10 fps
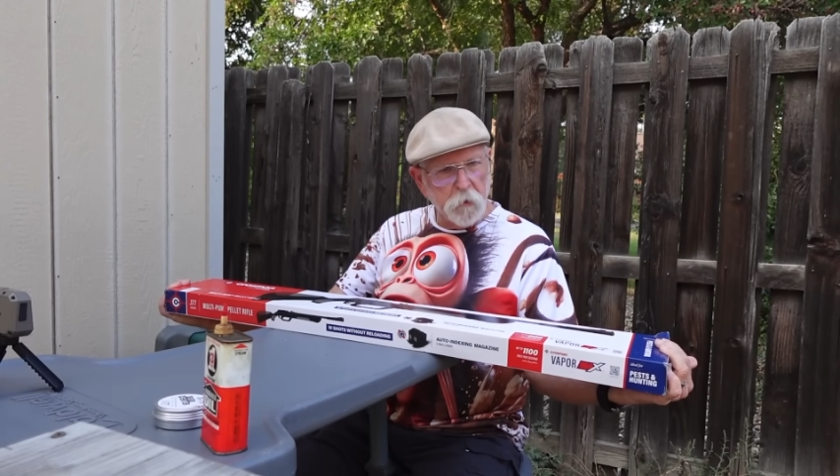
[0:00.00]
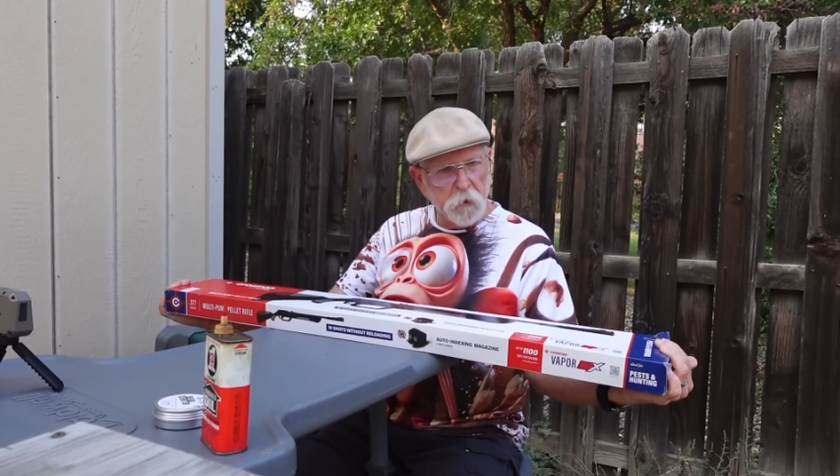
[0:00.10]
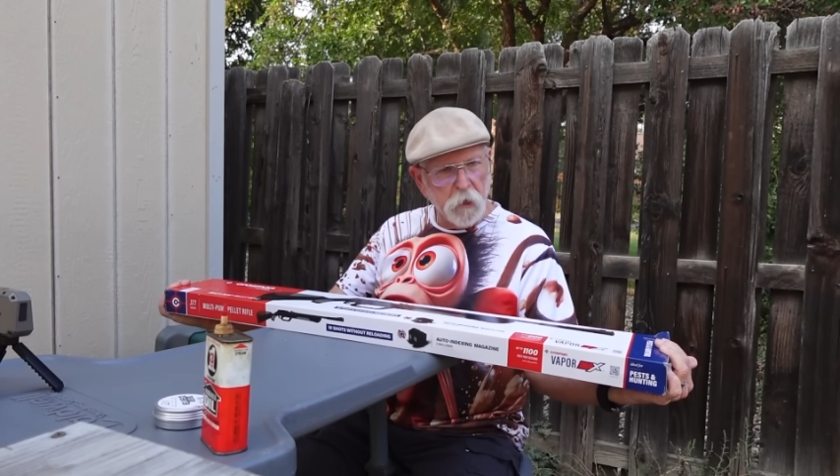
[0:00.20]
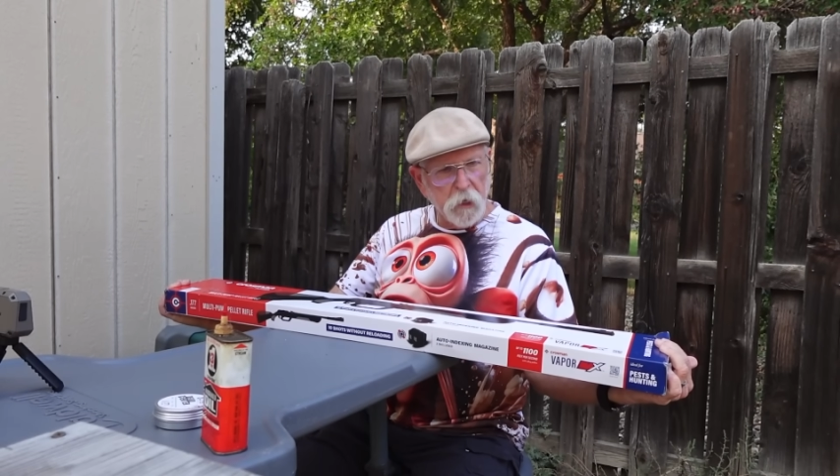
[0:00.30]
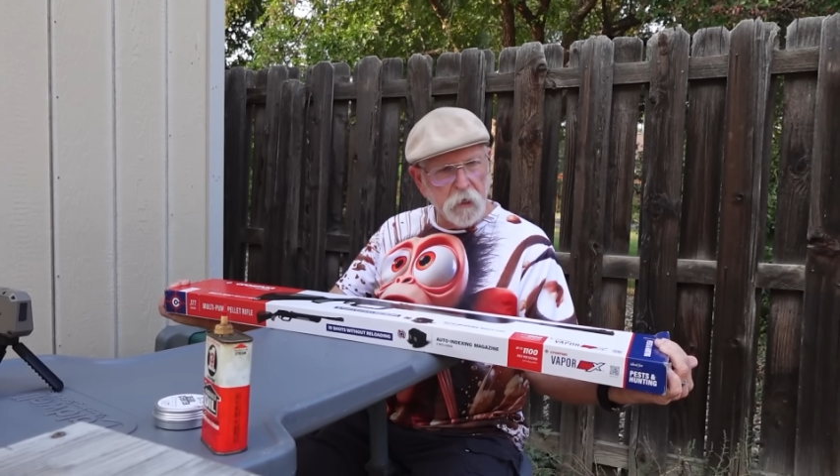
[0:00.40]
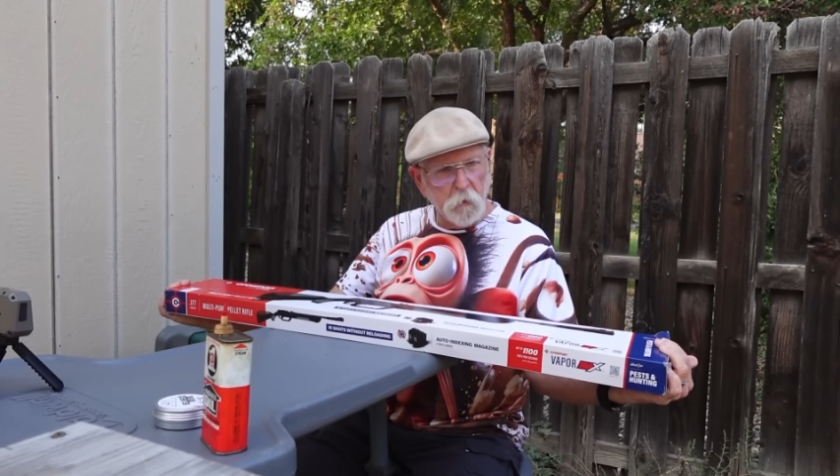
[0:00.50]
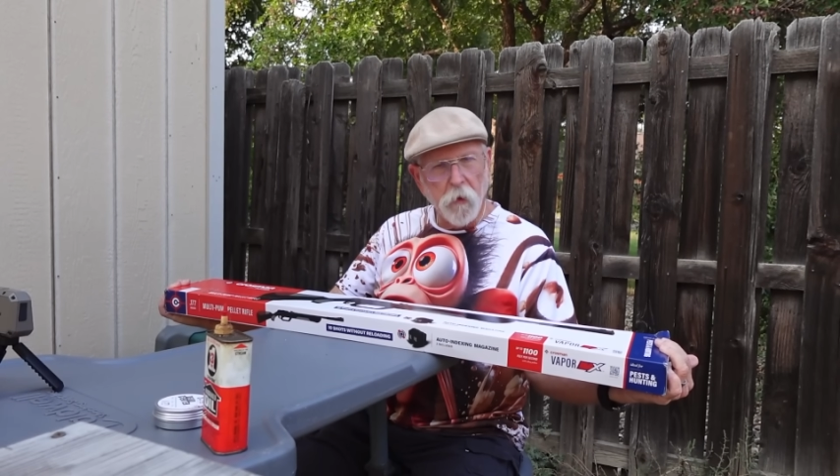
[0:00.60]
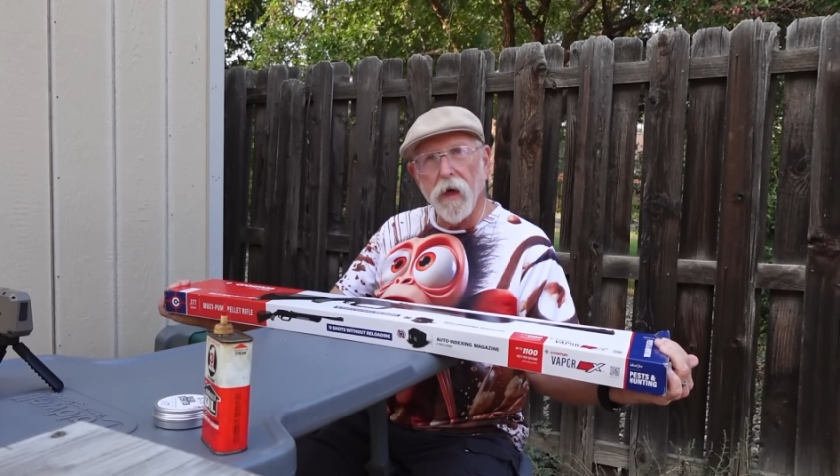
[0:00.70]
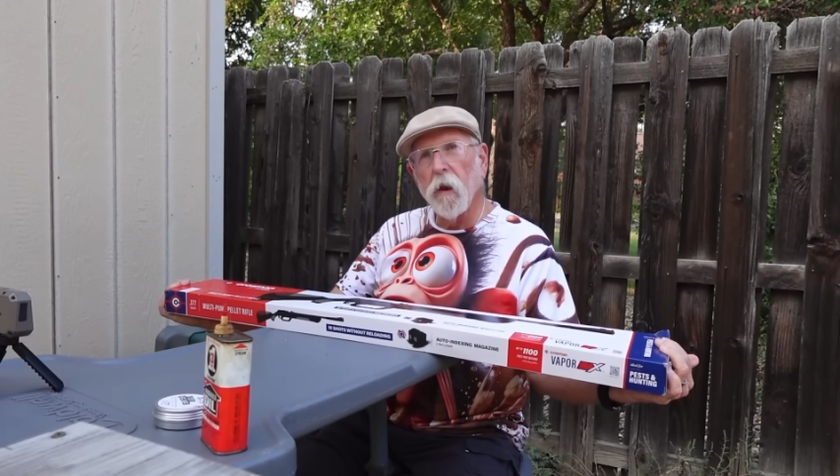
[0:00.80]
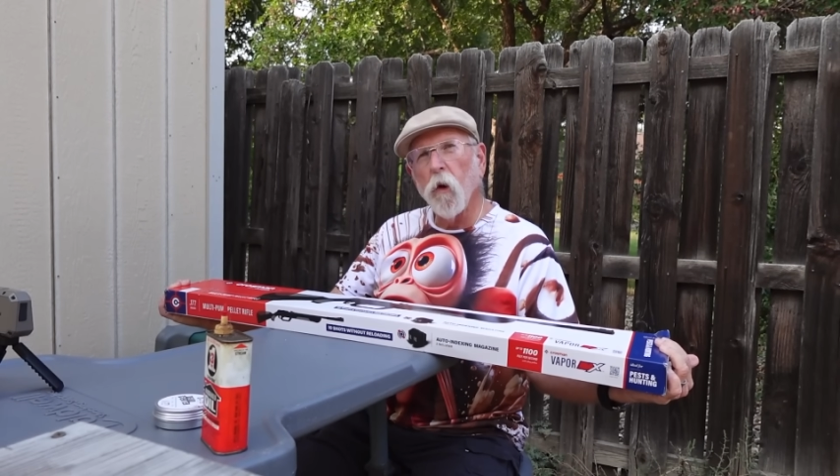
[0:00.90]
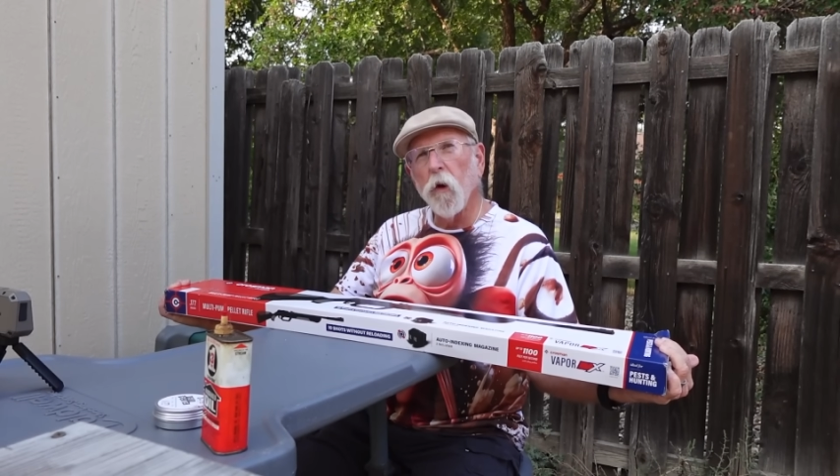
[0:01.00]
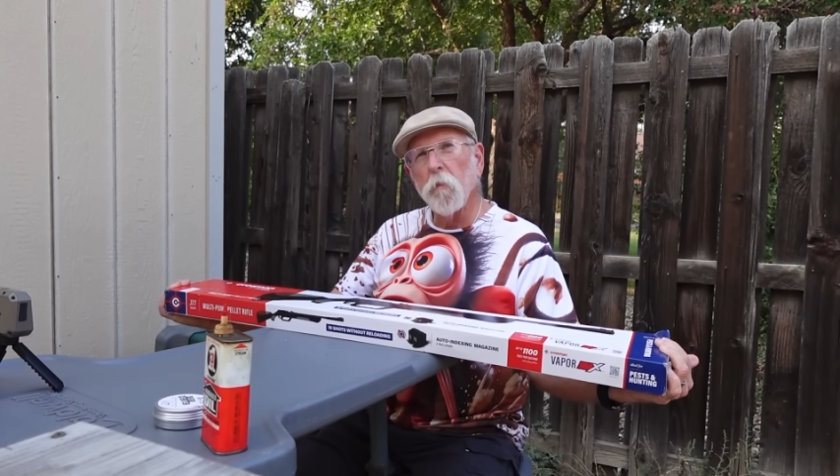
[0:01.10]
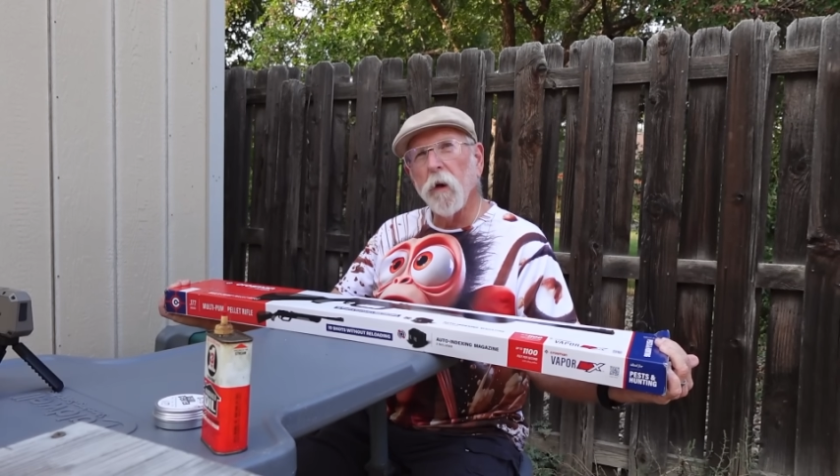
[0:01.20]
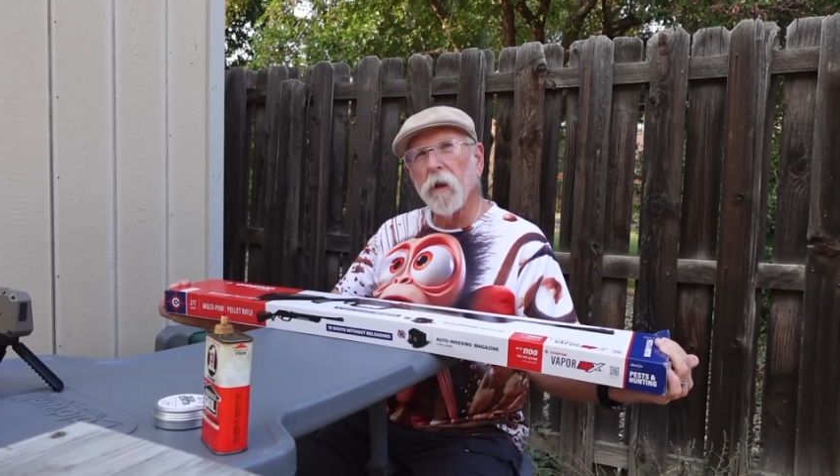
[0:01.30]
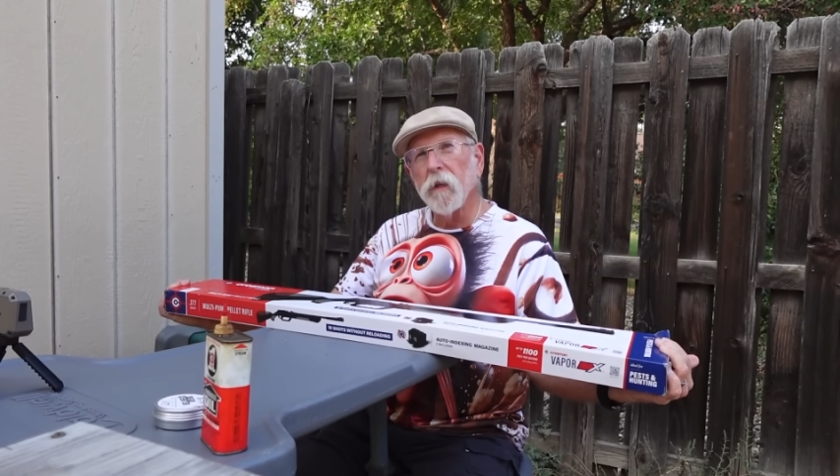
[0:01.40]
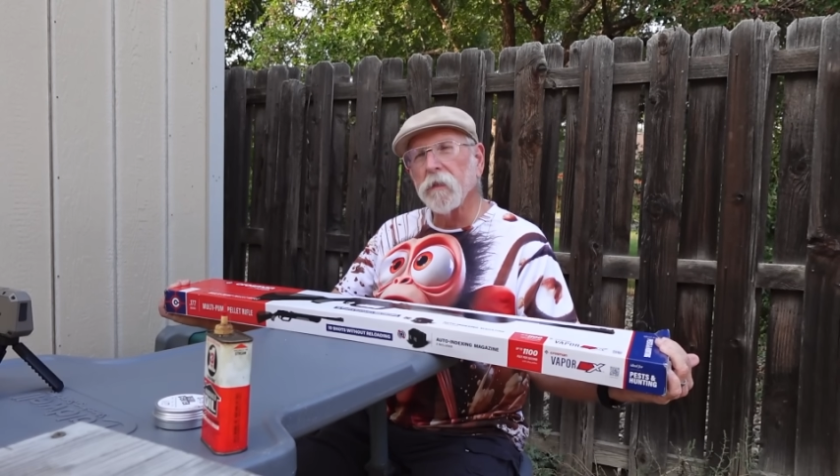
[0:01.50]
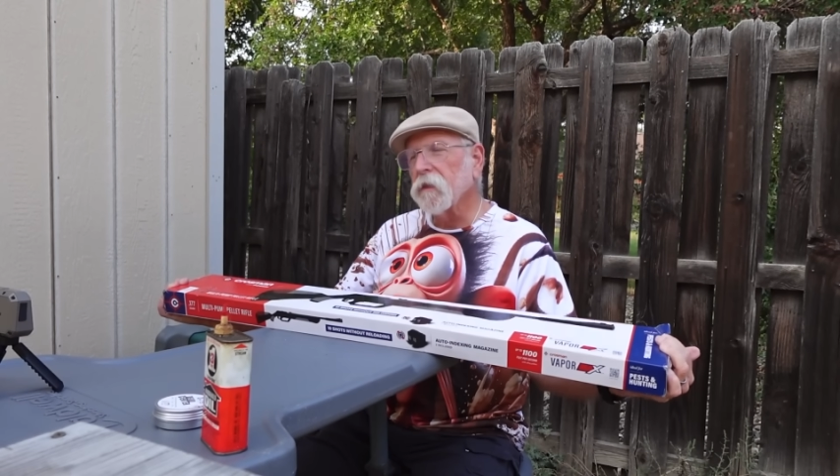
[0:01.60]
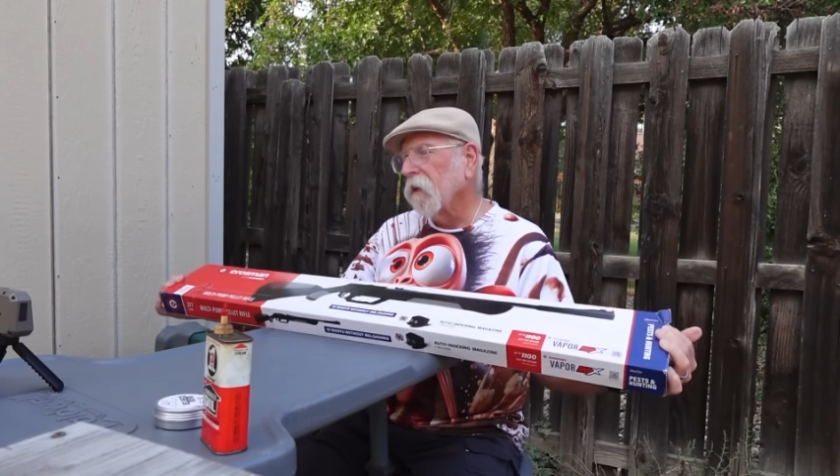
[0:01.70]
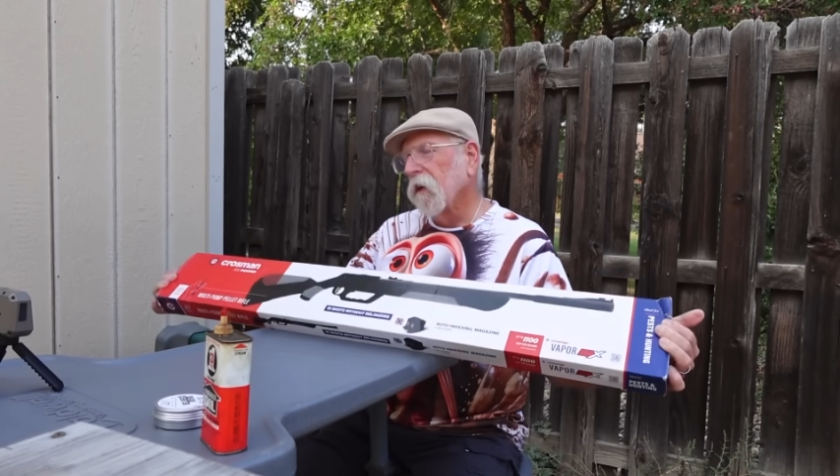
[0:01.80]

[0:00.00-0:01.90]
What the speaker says: per second with alloy pellets.